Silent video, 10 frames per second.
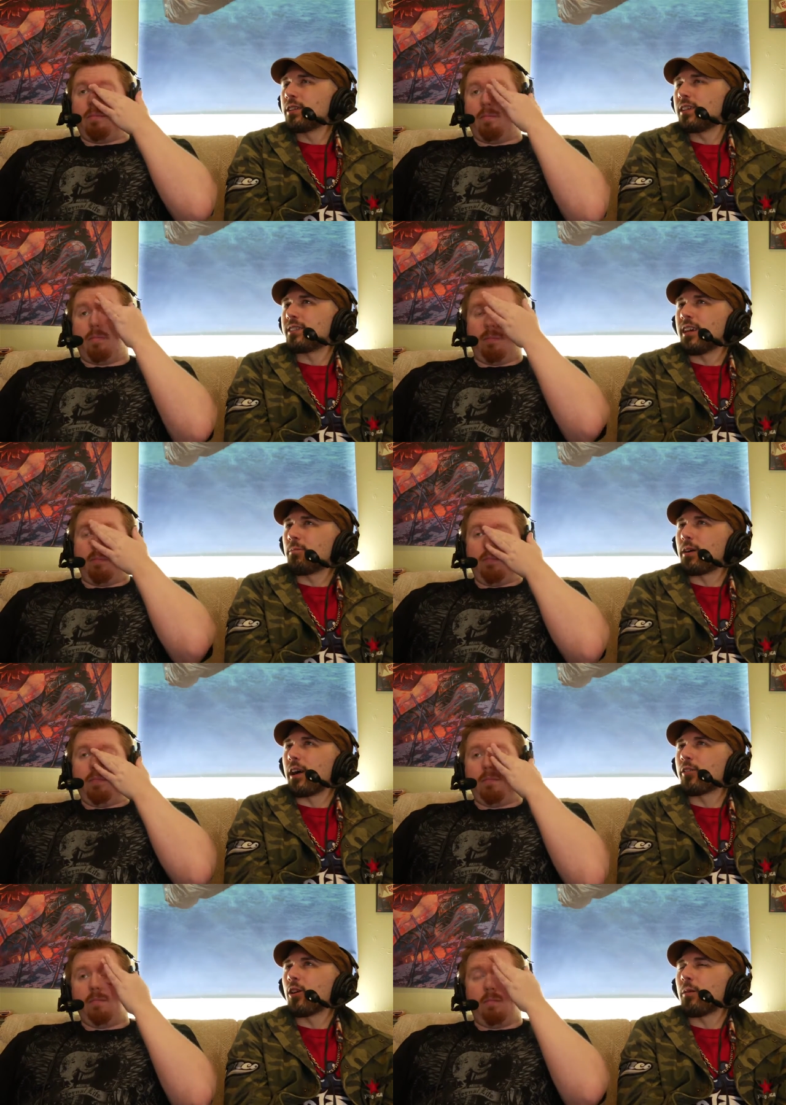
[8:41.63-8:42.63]
Speaker 1: that it's him,
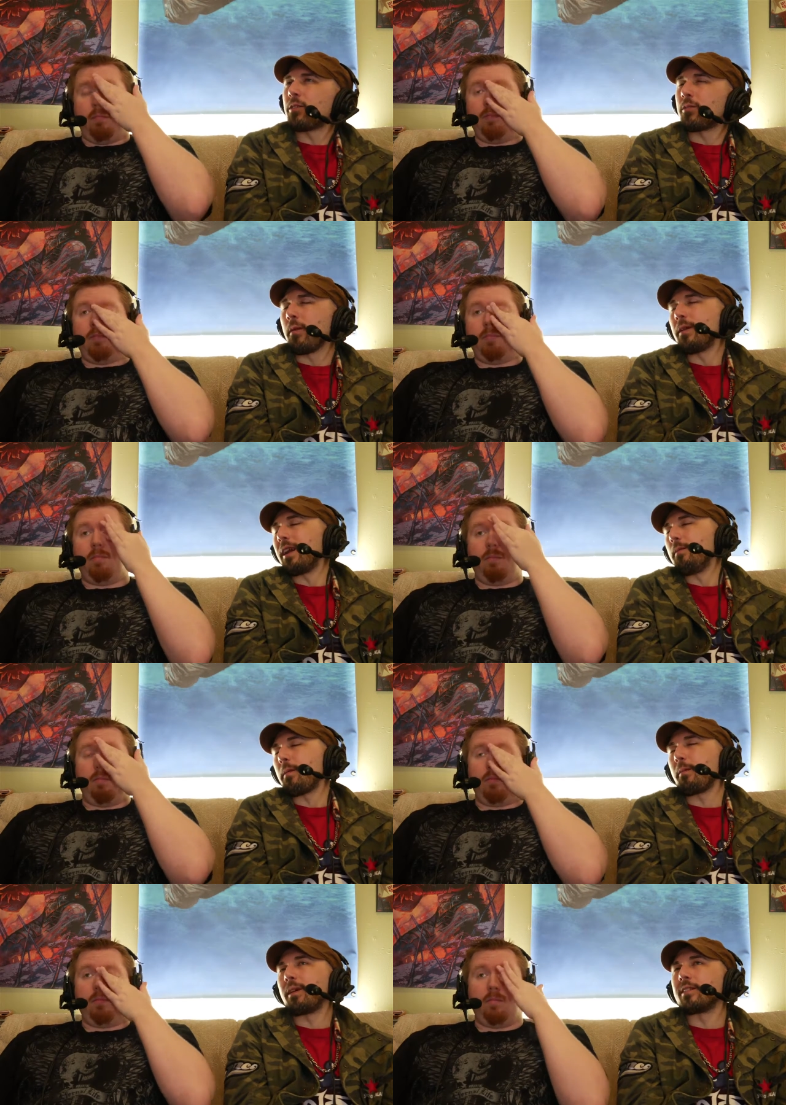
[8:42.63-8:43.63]
I don't know how much. Maybe that
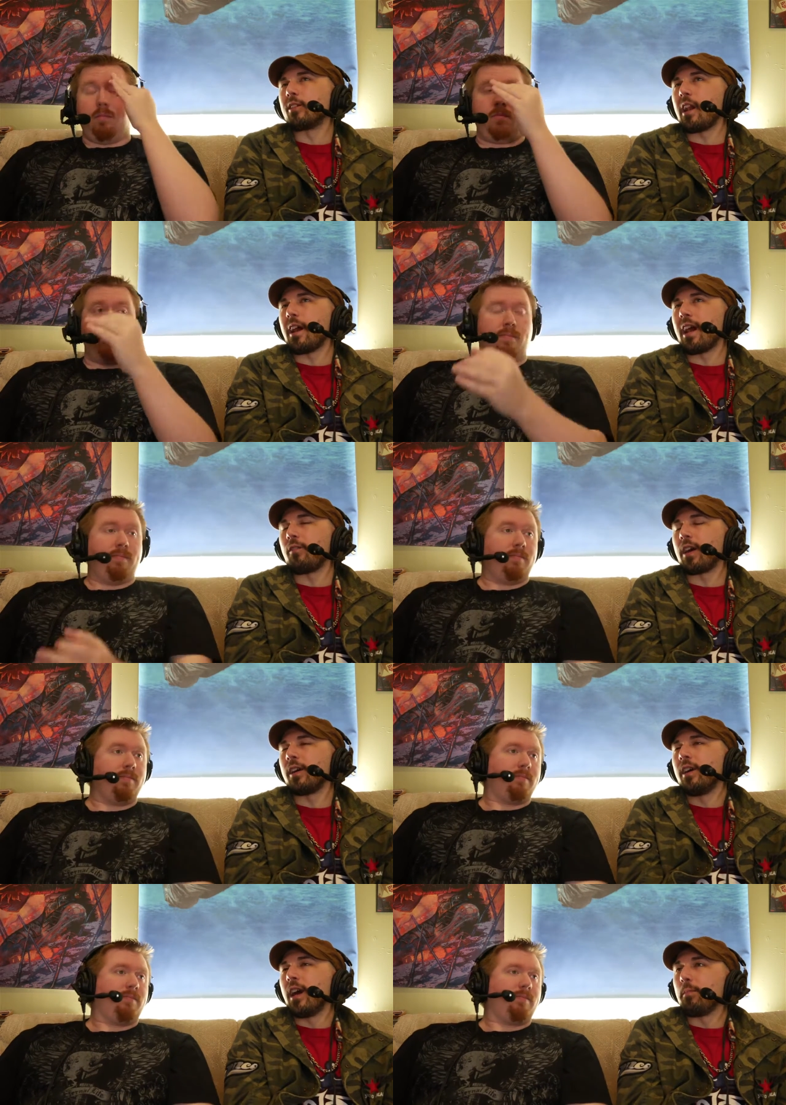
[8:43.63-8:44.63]
maybe it means that they'd have a,
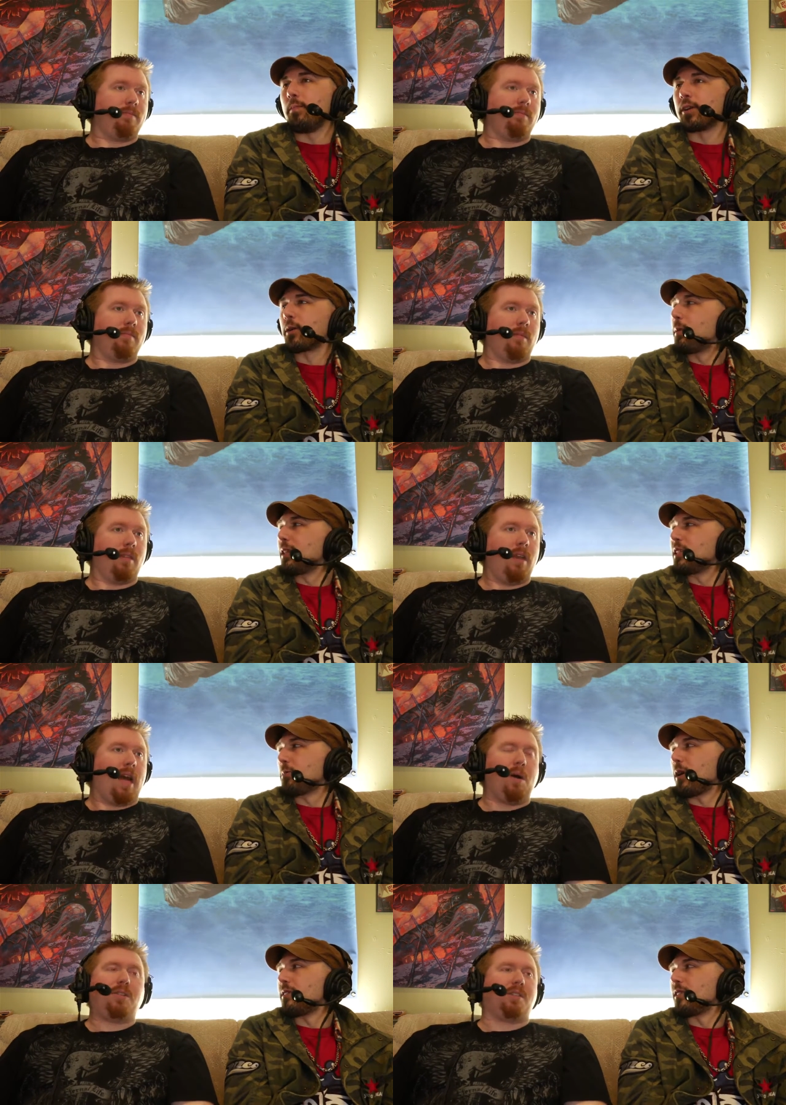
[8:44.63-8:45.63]
a bigger police.
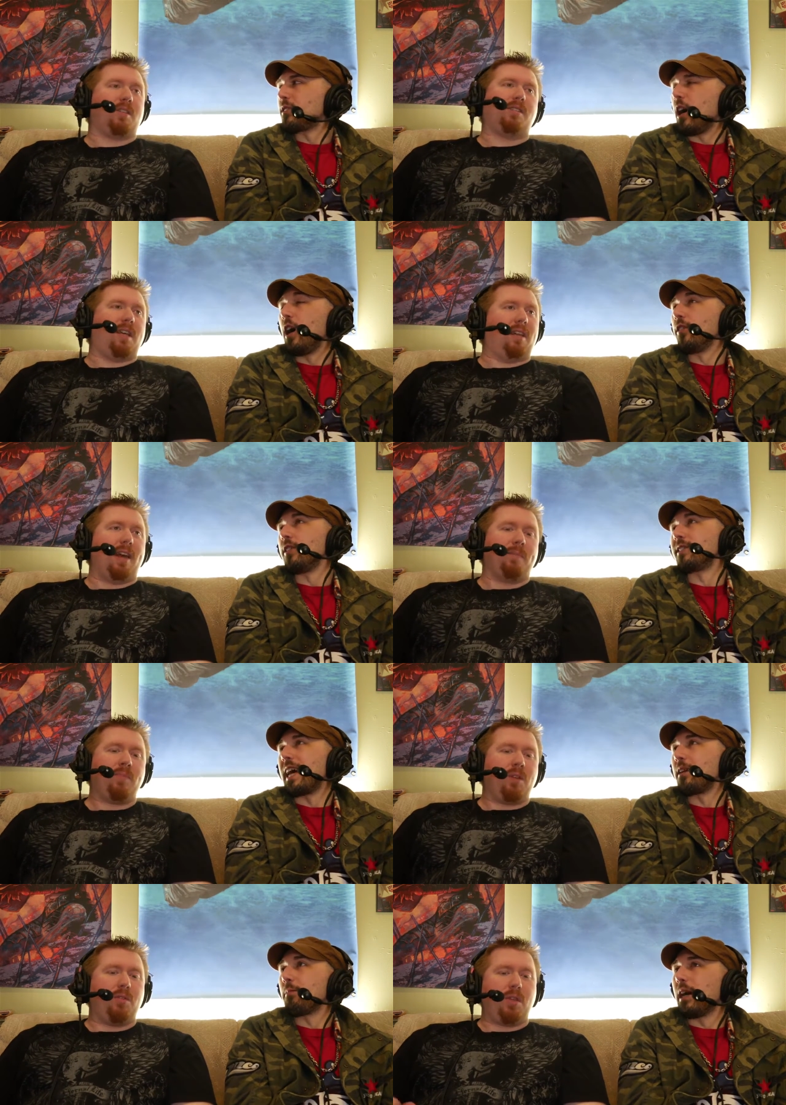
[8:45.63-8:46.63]
I was just gonna say like
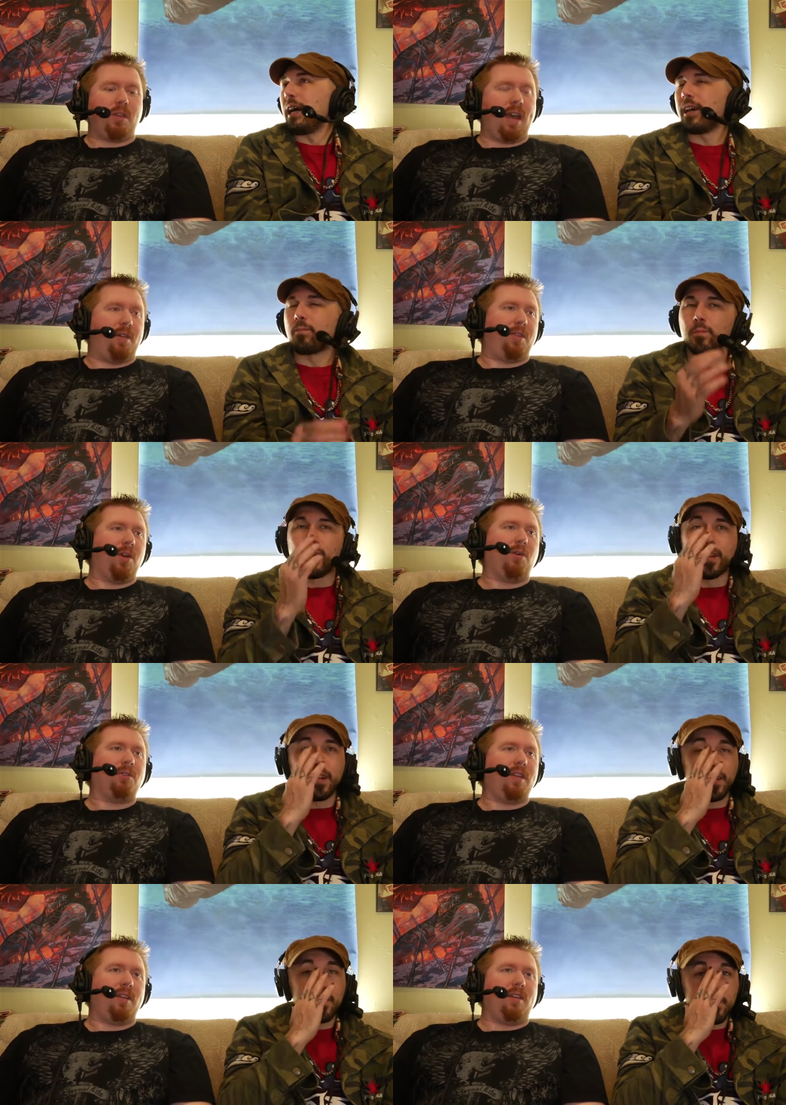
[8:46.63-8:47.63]
standby. The, yeah. The but, uh,
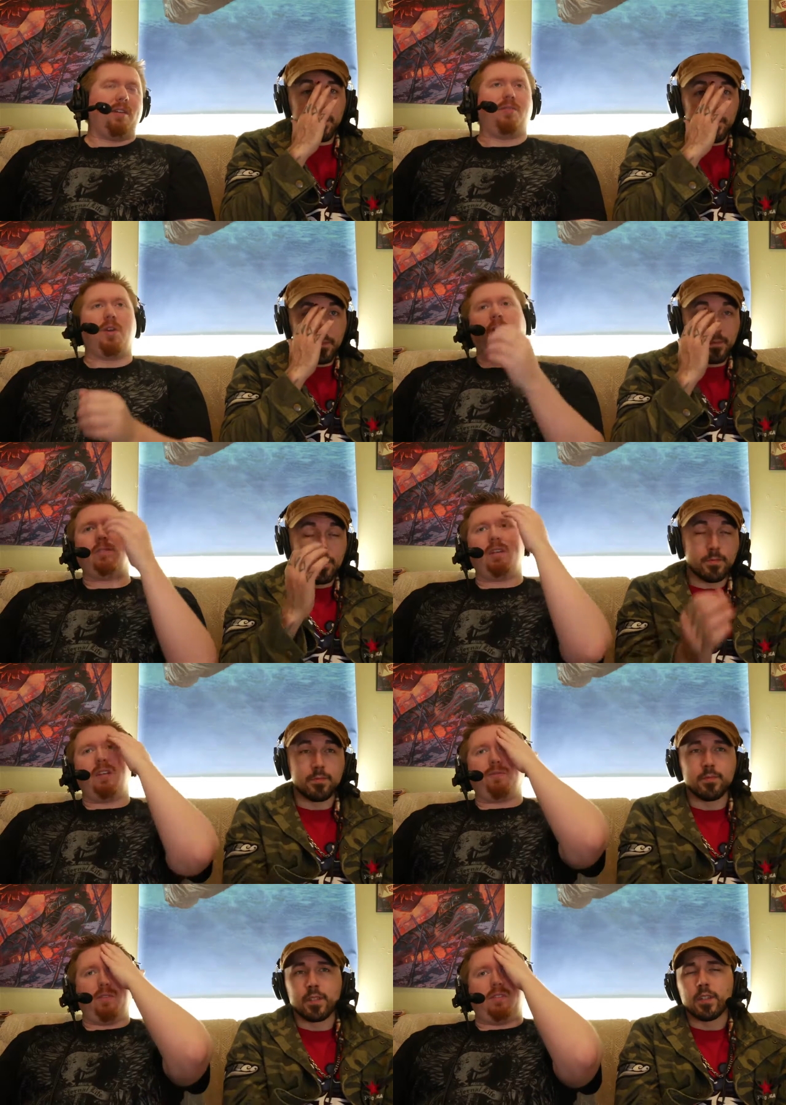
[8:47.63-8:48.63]
only
Speaker 2: uh, the only
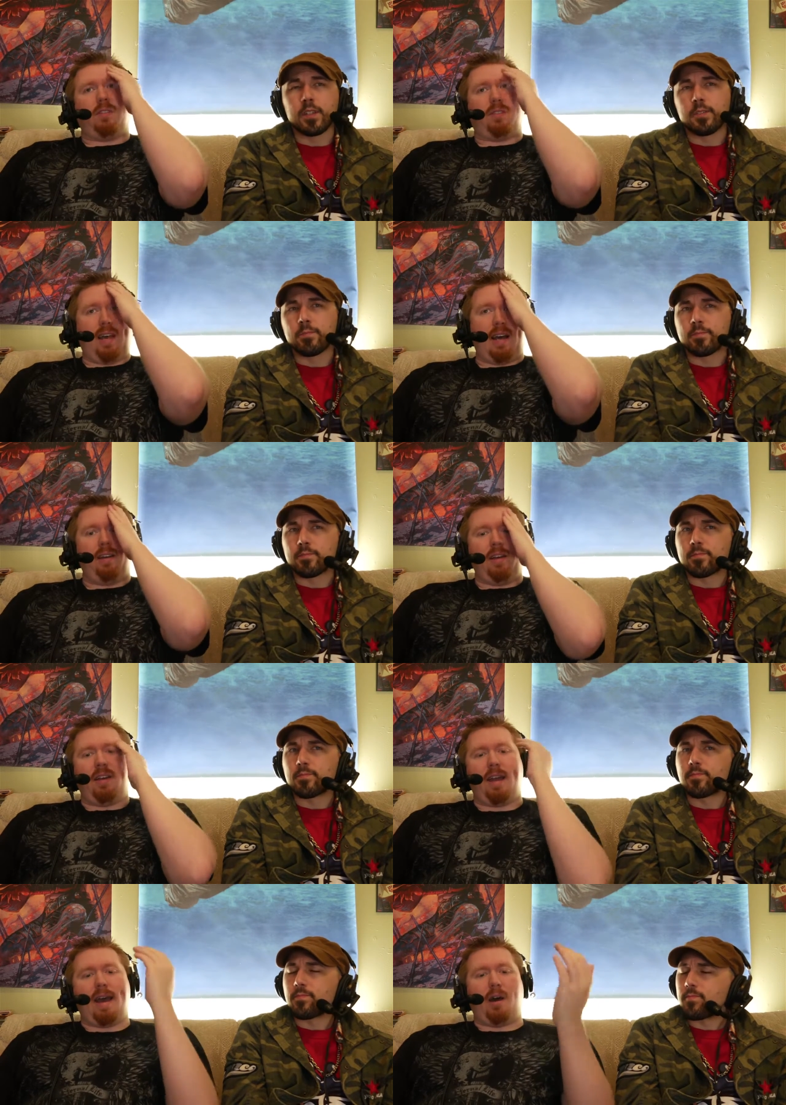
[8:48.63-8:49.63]
difference is that
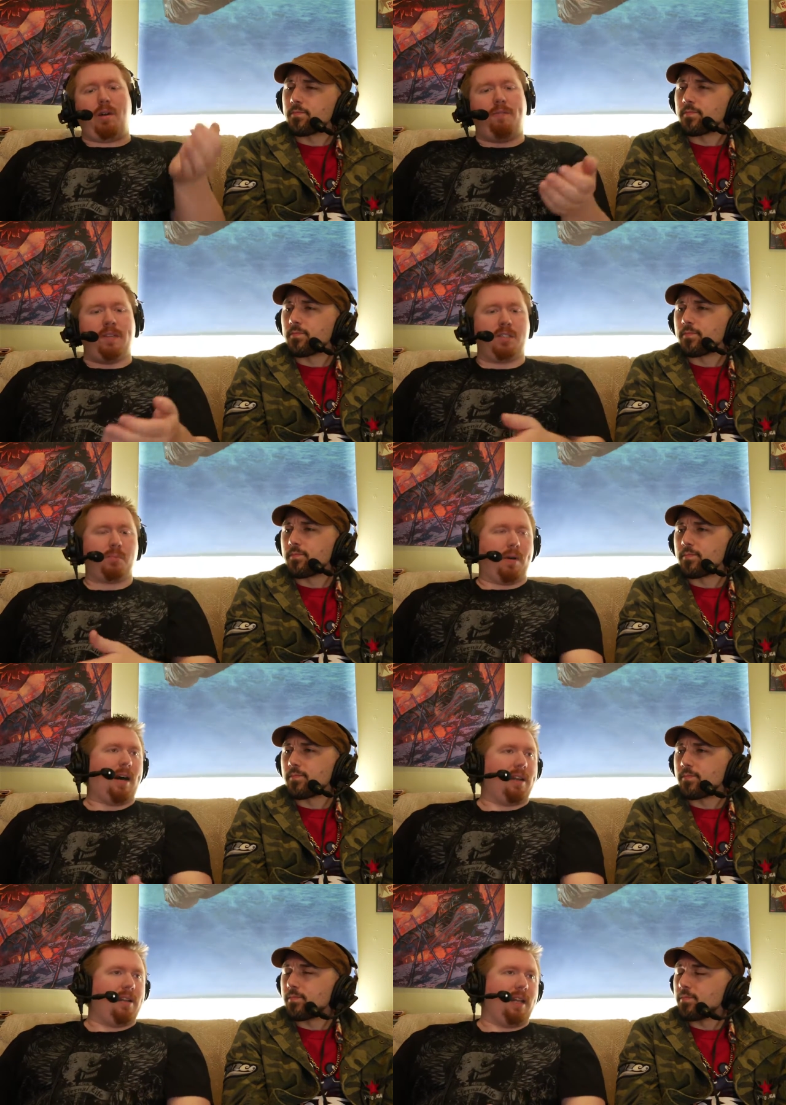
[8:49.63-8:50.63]
now if he's
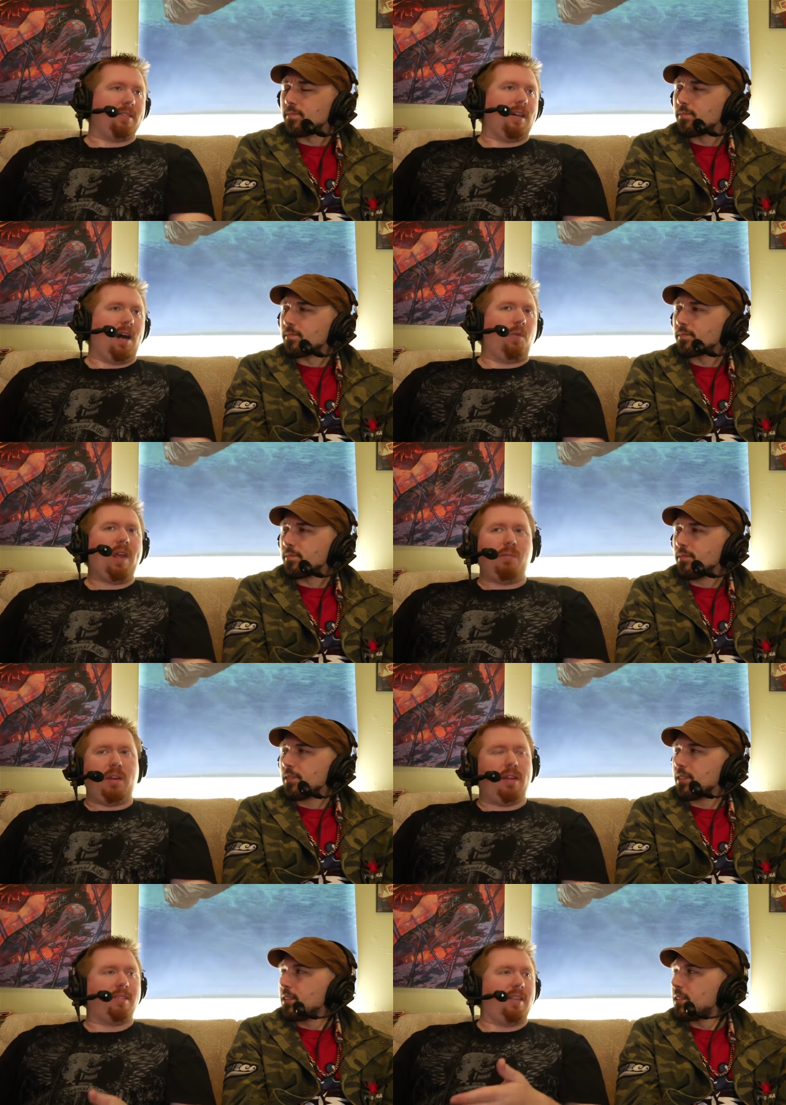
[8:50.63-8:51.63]
spotted, it's not. Wait a
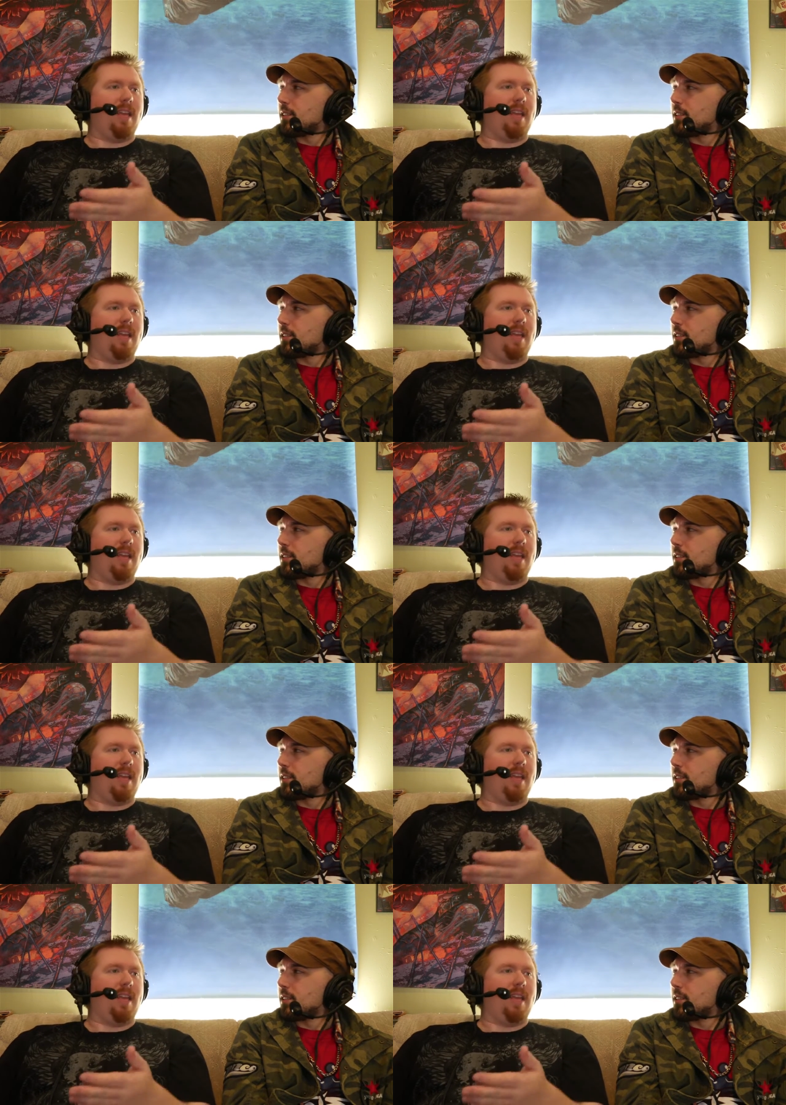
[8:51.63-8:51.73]
minute. Is